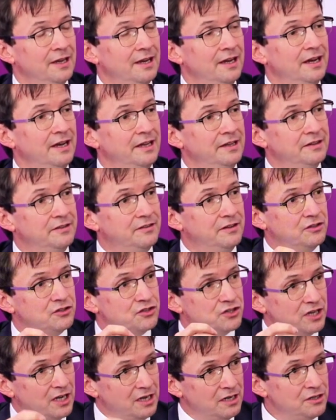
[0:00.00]
And the
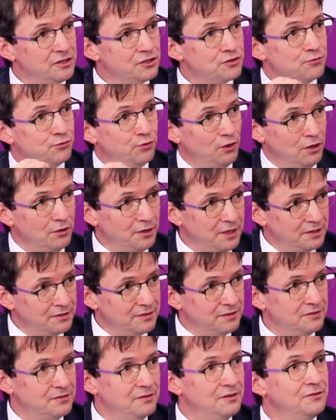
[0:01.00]
challenge following
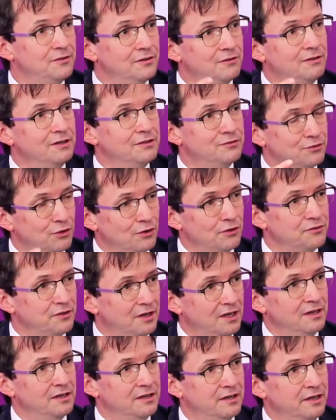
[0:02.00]
this is the resource
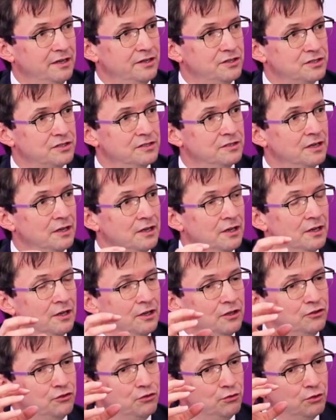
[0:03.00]
allocation
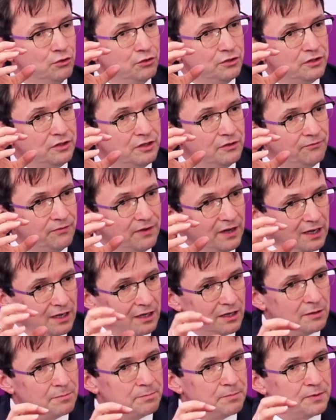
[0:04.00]
to
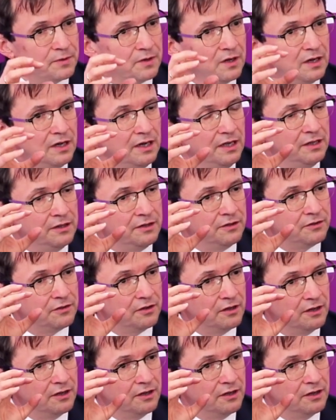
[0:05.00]
develop and